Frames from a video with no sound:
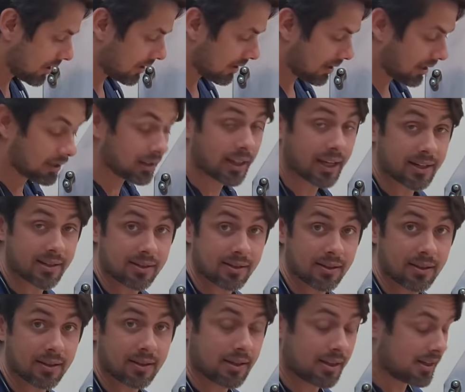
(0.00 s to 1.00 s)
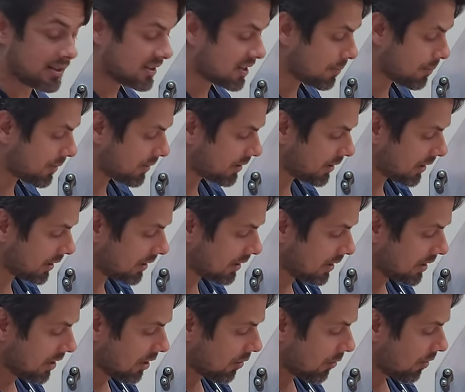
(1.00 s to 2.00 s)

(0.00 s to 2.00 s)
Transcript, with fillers: at Alexa, uh, typically,